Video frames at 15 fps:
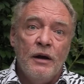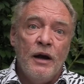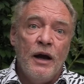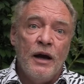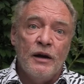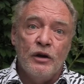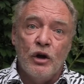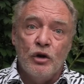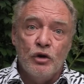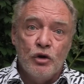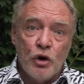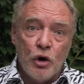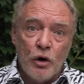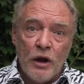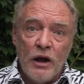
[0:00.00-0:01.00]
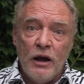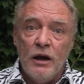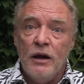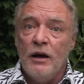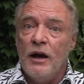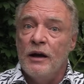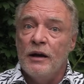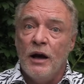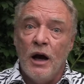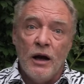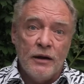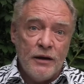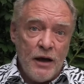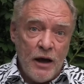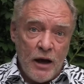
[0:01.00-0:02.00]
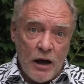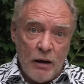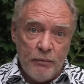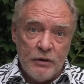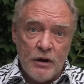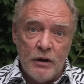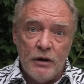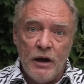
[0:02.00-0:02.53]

and dirty and unkept,